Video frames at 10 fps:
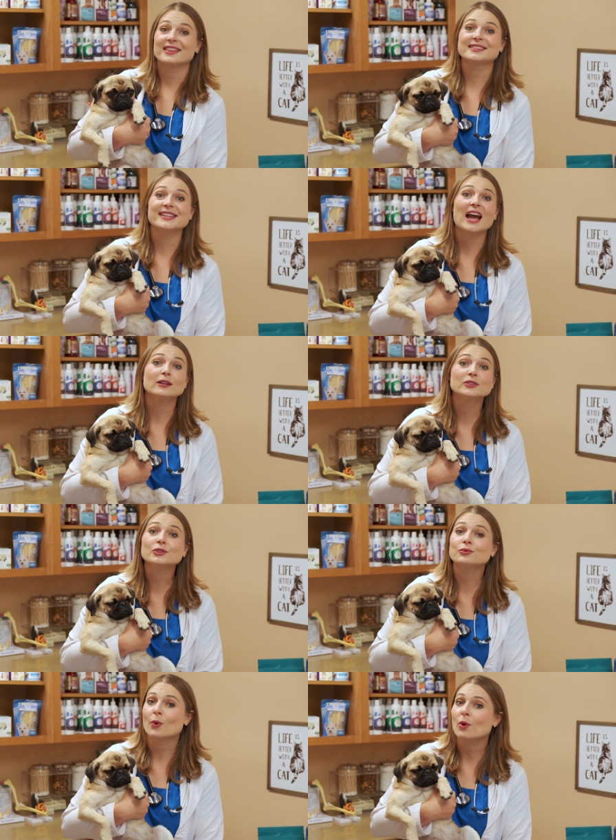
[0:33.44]
This
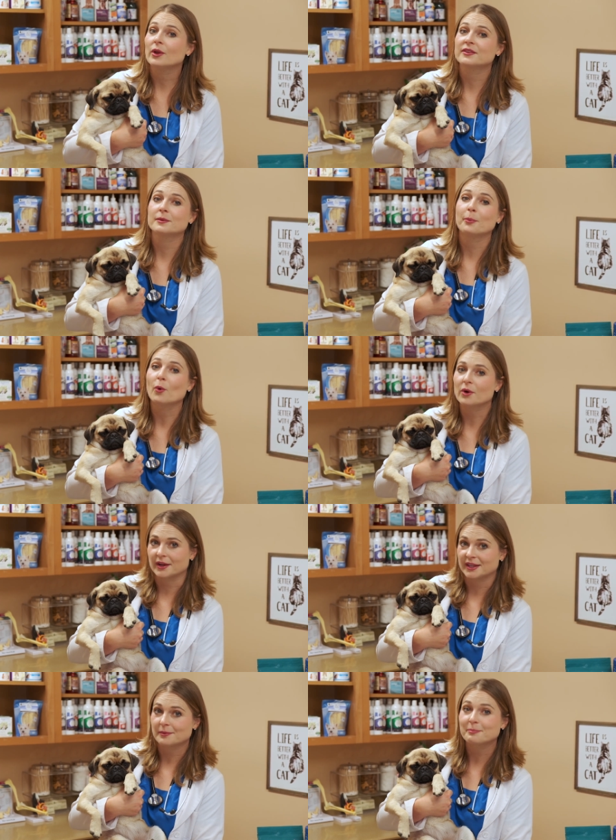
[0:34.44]
council's role is
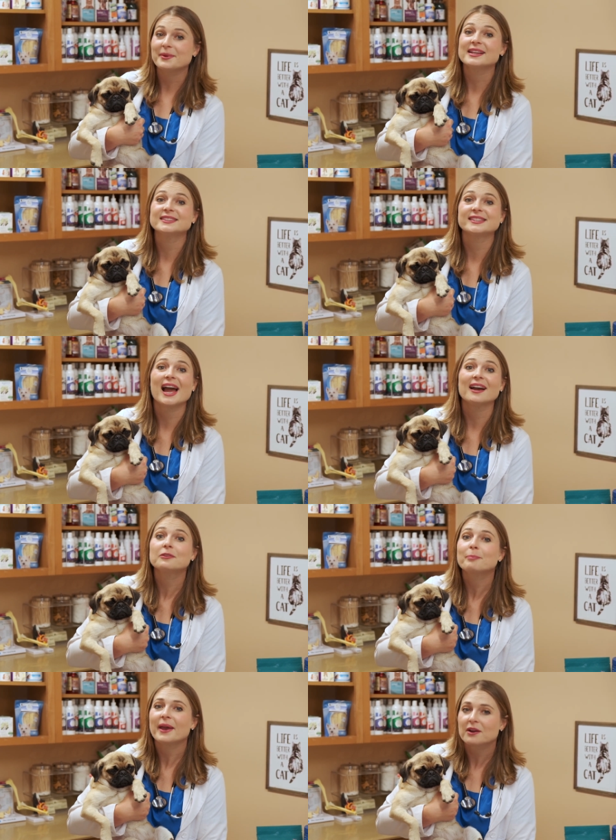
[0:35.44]
important because
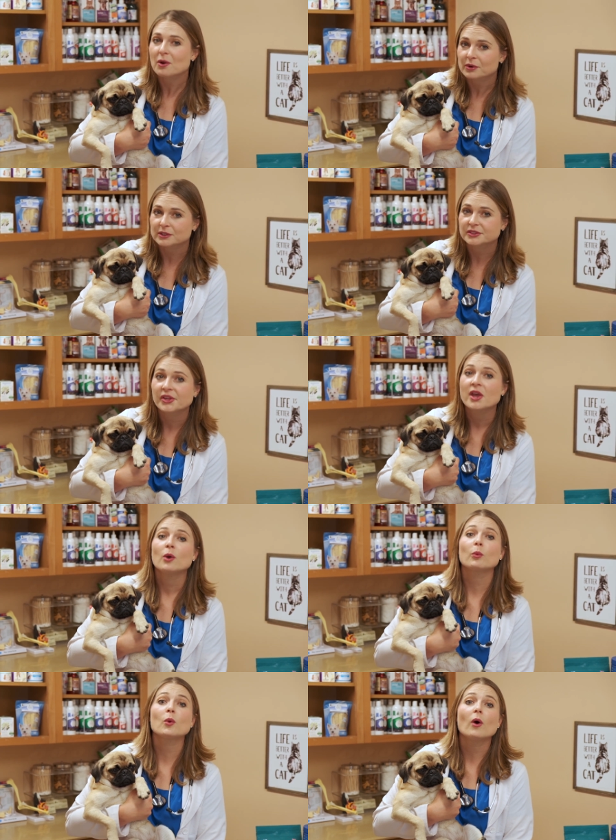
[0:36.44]
as pet owners,
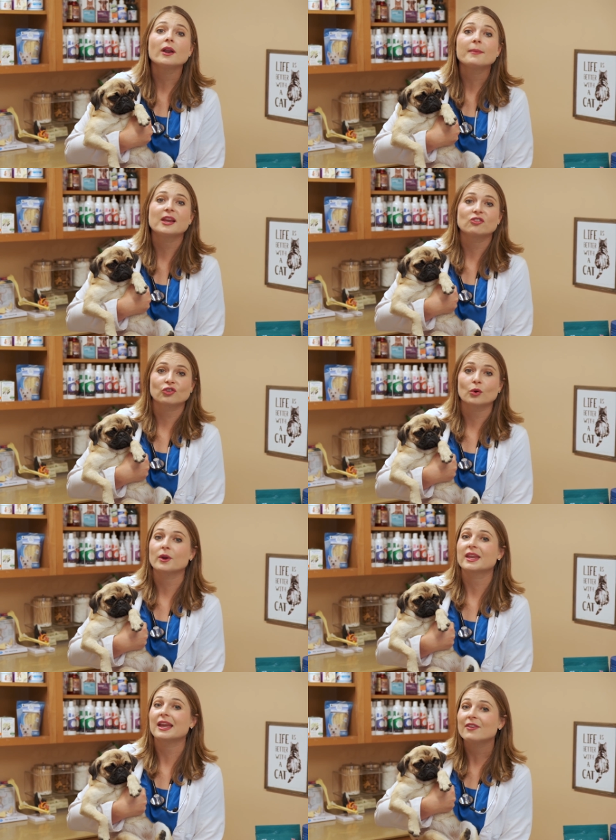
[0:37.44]
we want to make sure
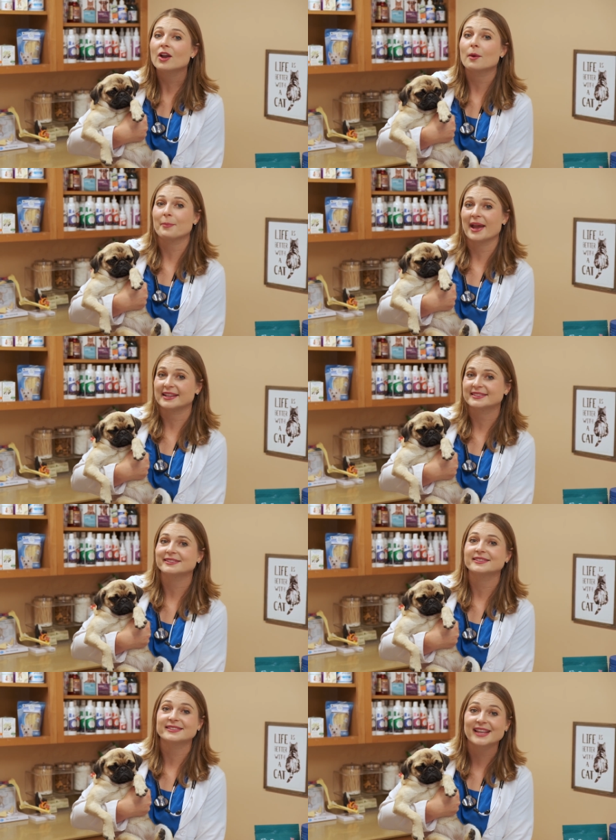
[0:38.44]
we're giving our
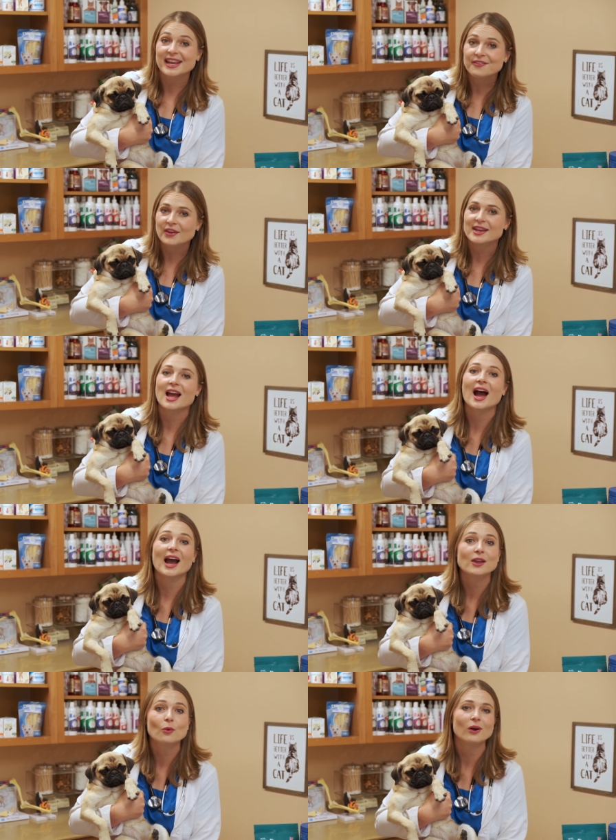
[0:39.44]
pets safe and
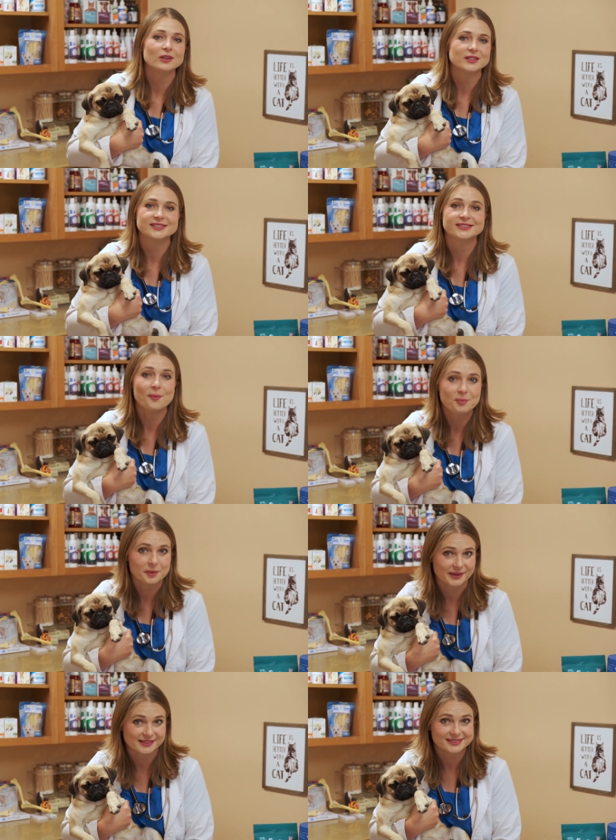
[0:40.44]
high quality
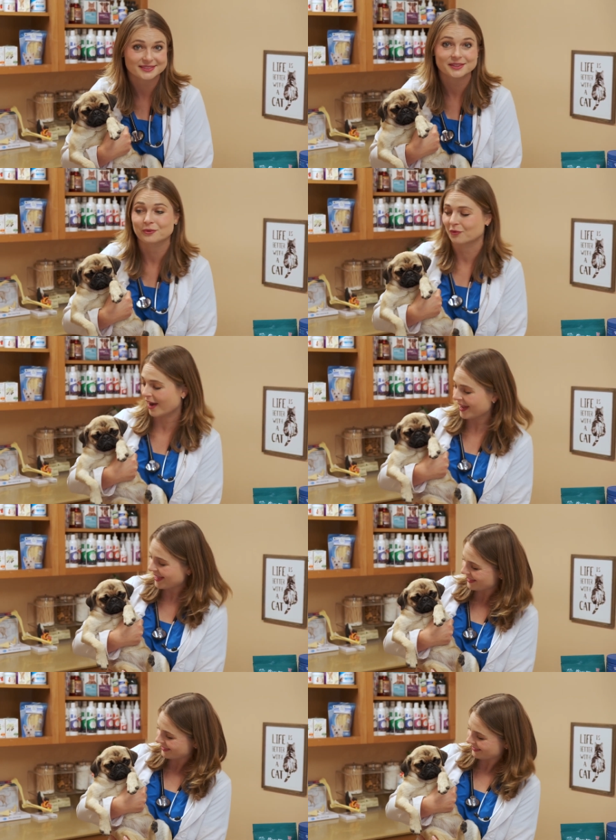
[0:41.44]
supplements,
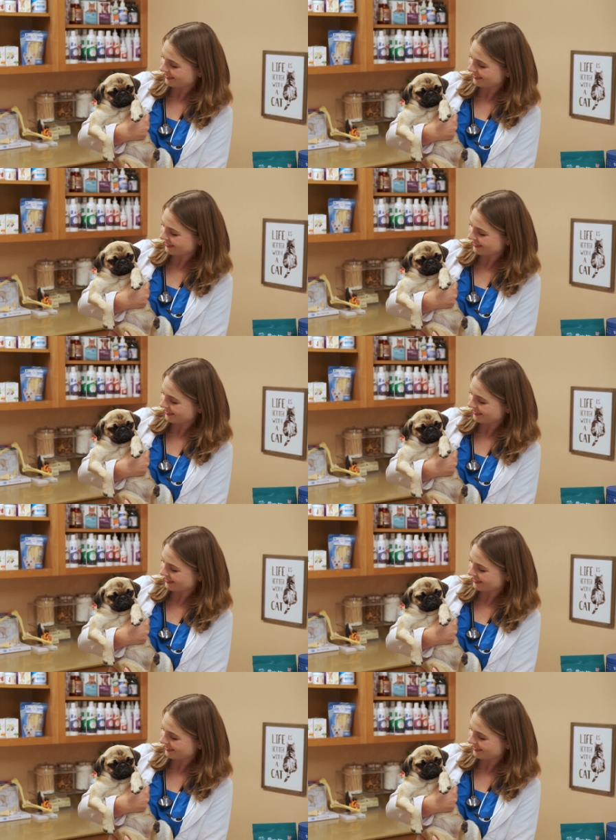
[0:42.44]
right?